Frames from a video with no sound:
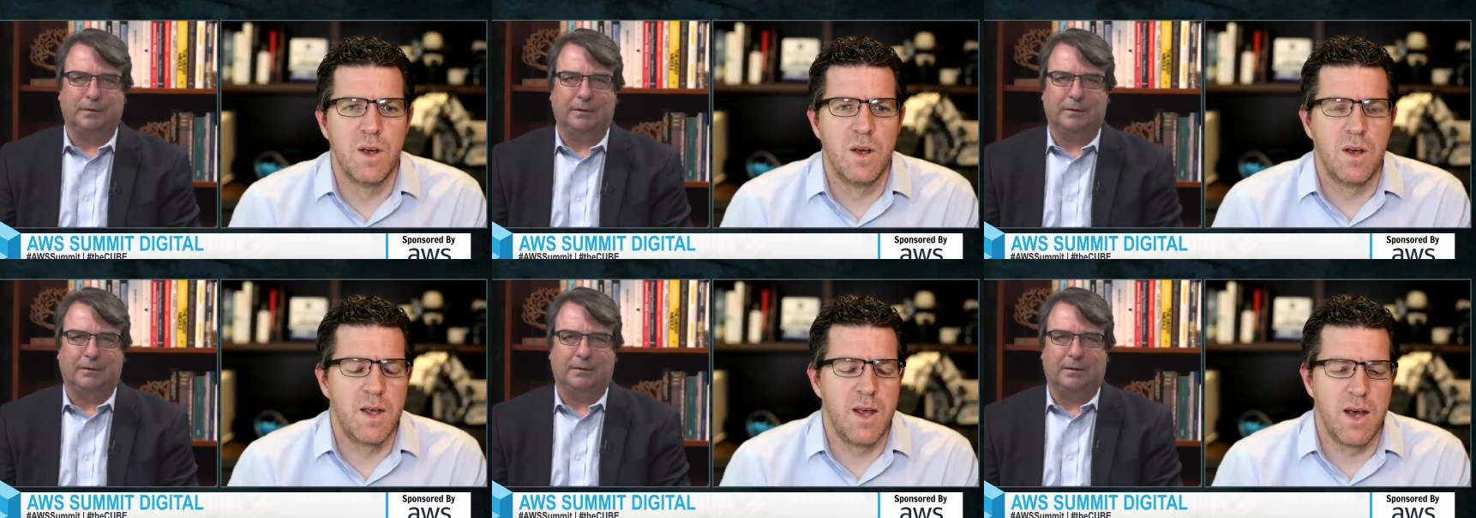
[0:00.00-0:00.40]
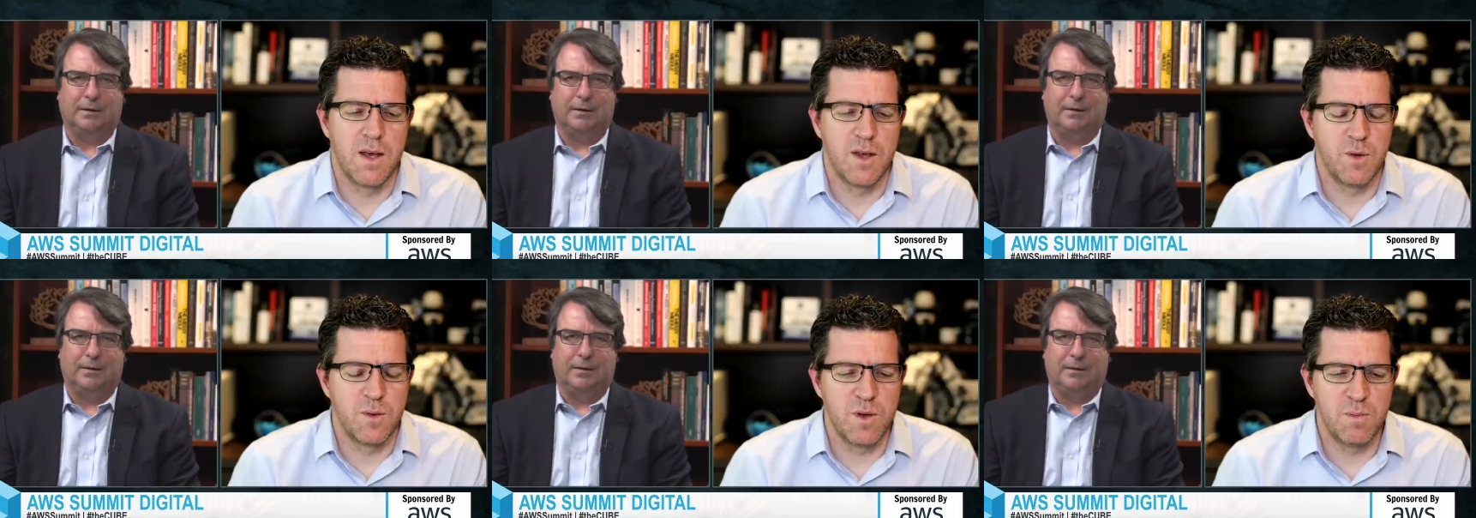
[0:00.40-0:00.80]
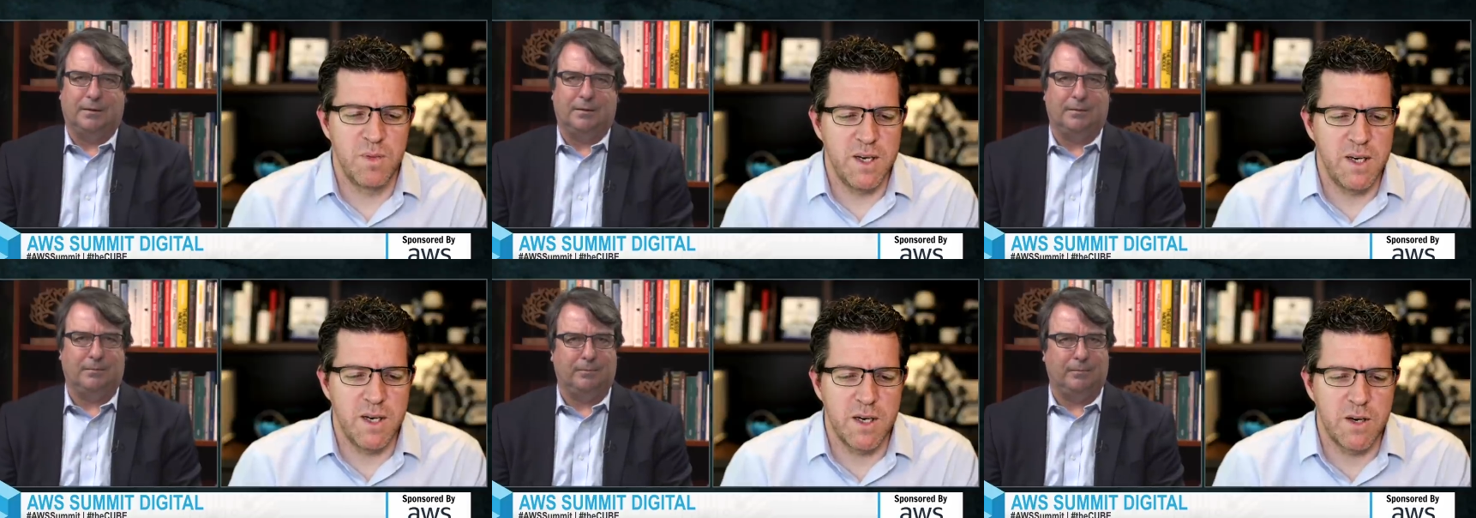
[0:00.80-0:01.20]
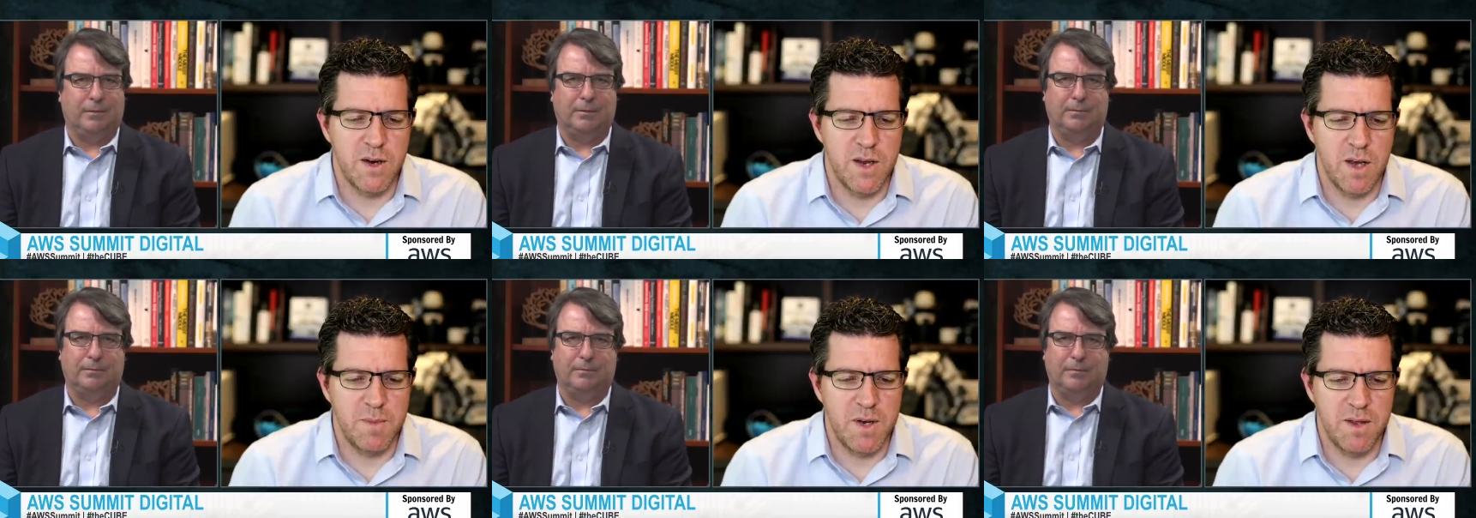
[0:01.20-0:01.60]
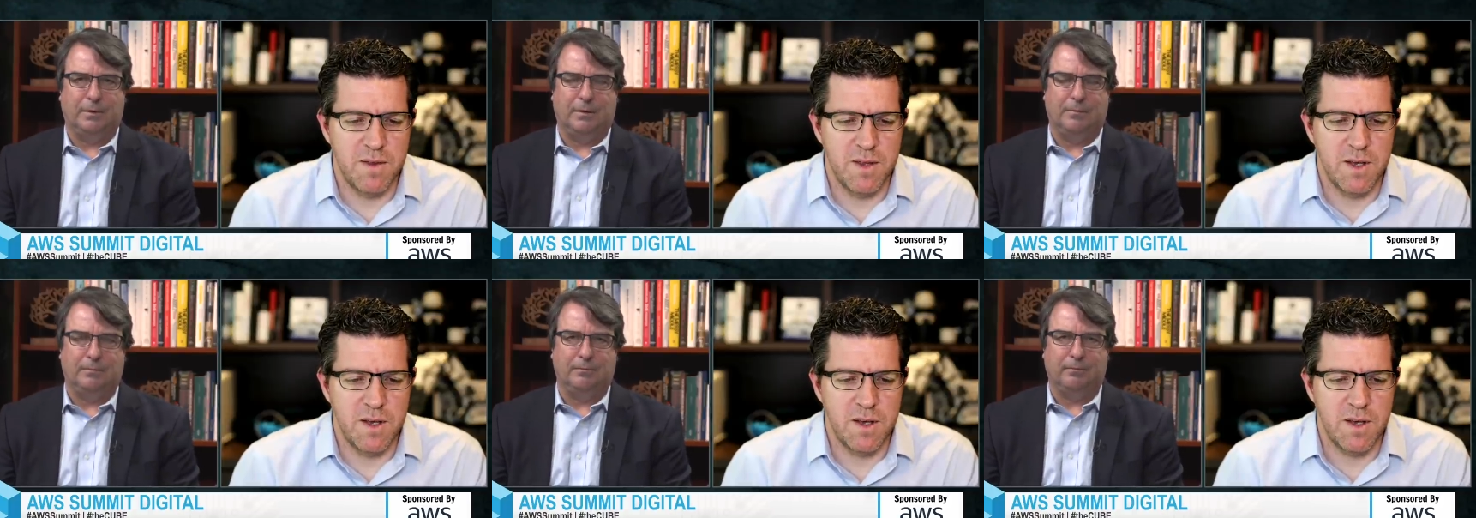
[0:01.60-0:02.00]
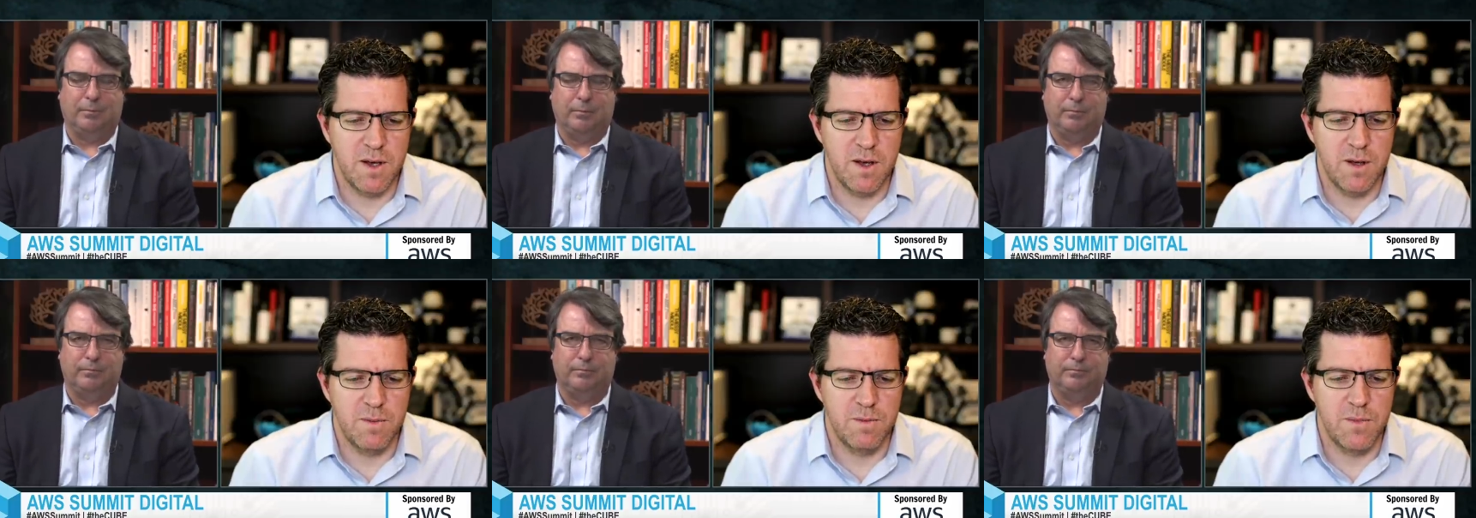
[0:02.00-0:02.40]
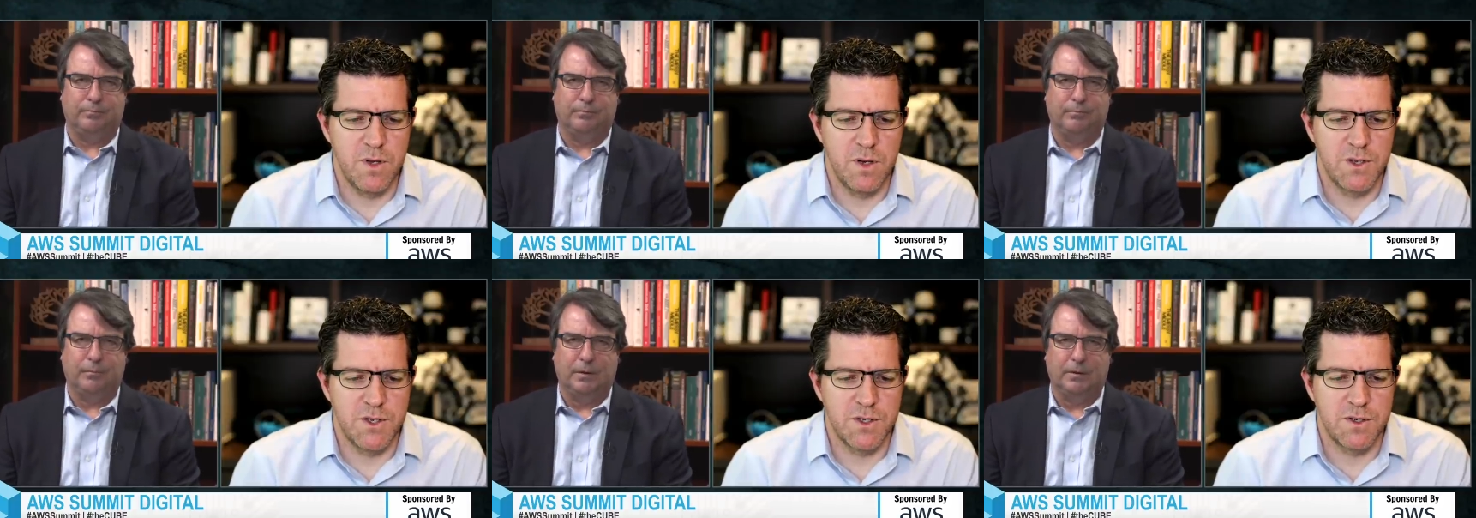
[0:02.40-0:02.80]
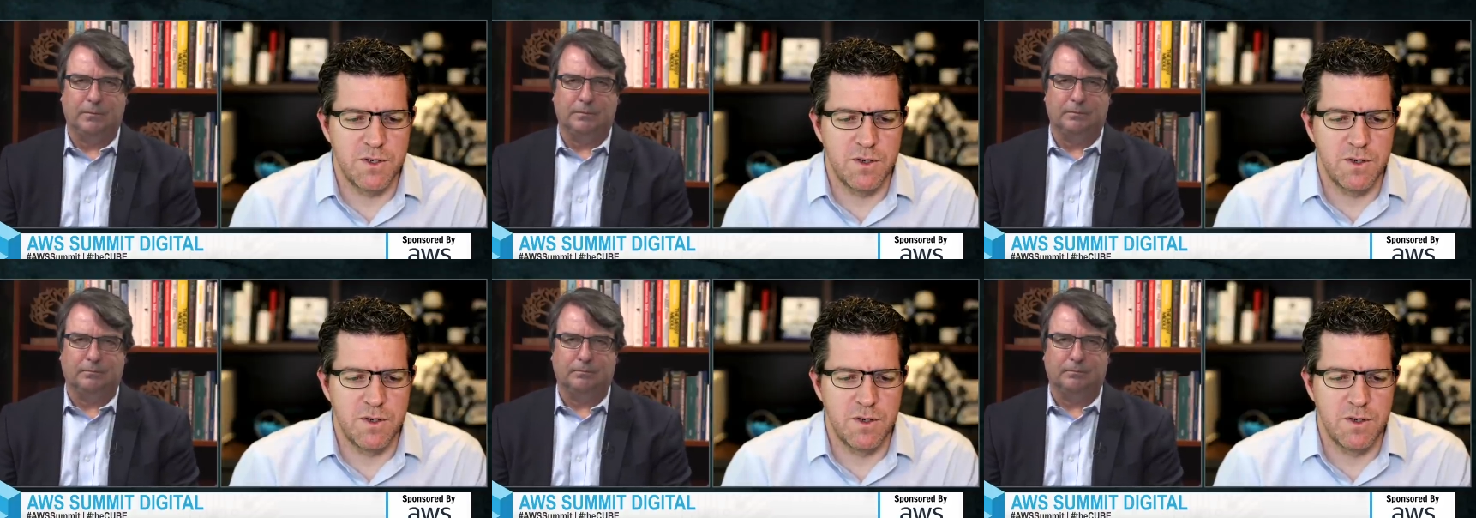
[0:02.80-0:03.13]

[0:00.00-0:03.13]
Speaker 1: Yeah, I completely agree. I mean, I think, um, you know, just,